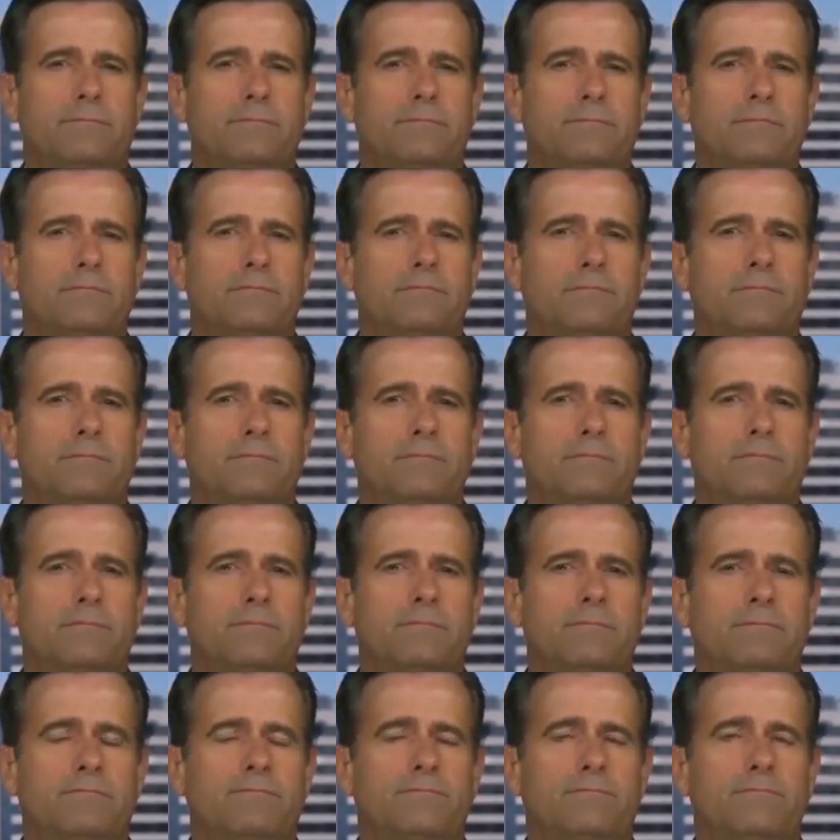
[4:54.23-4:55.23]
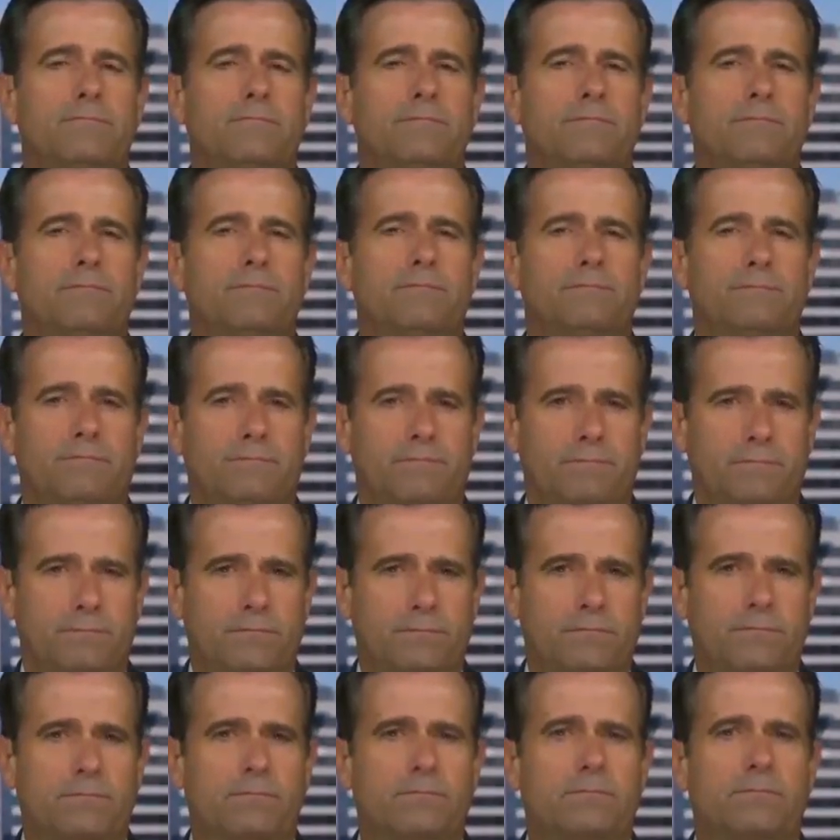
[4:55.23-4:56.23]

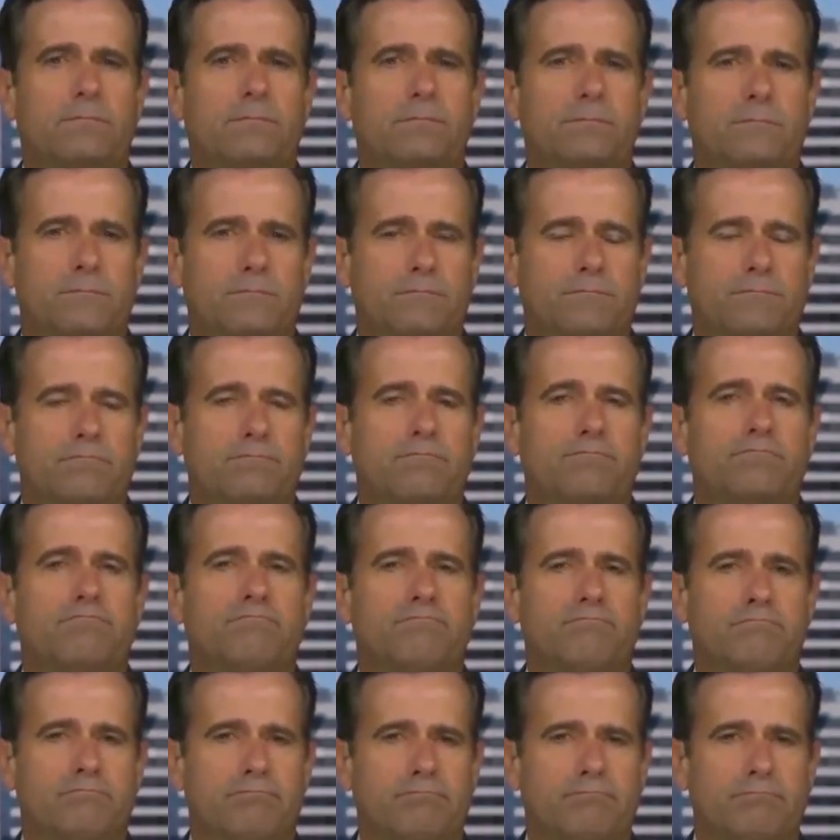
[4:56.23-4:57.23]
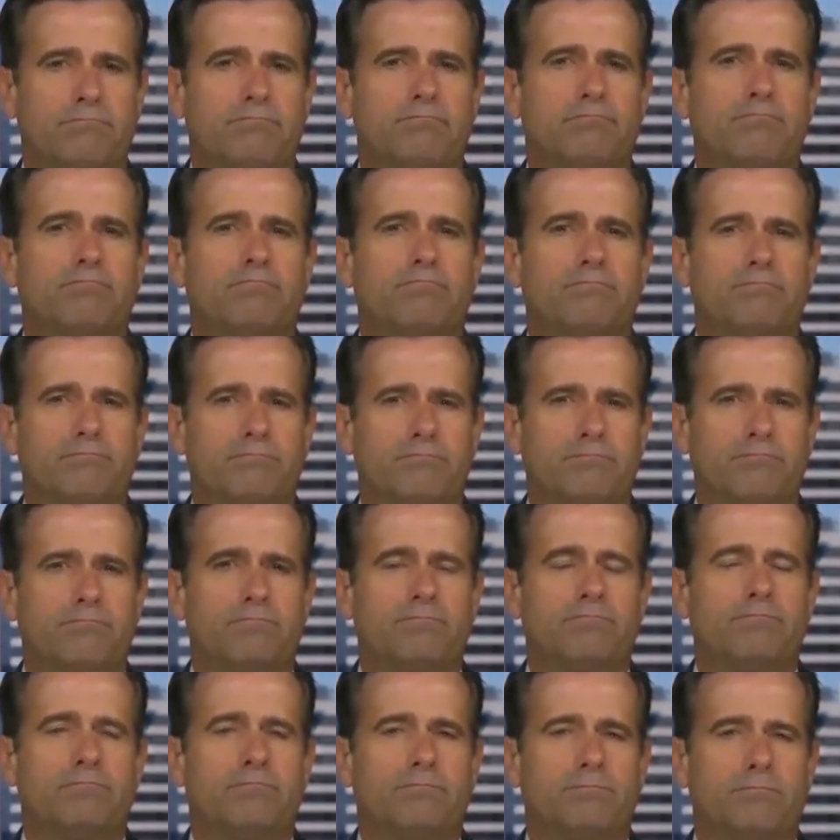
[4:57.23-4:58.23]

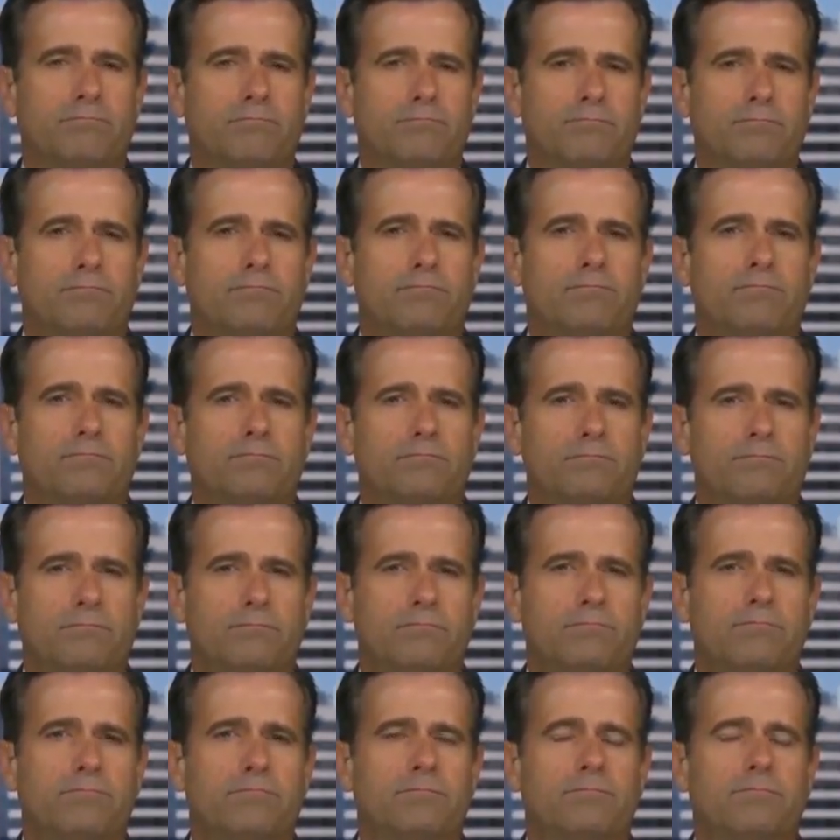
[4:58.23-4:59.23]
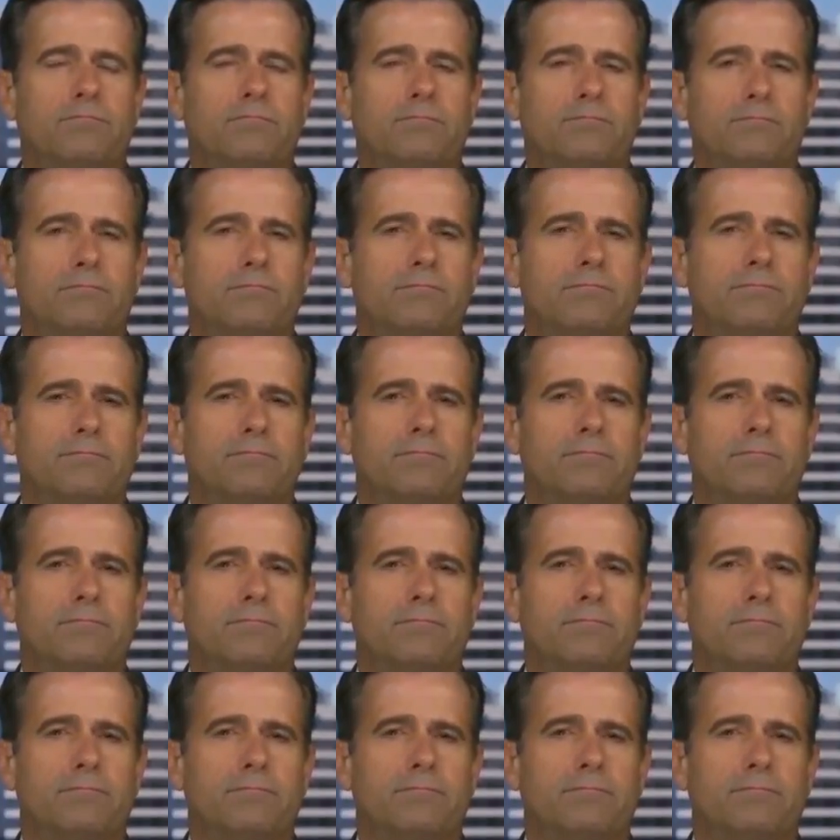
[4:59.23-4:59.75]
The person shown says nothing.